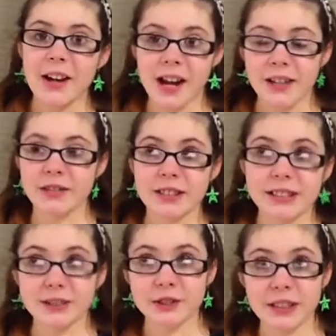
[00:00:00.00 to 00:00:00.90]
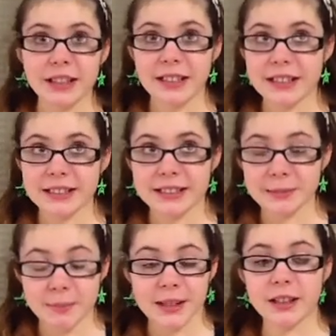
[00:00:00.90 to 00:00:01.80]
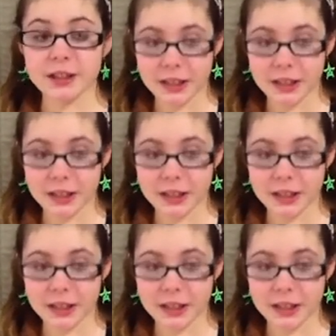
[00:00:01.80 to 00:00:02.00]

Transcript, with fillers: Henry drinks milk,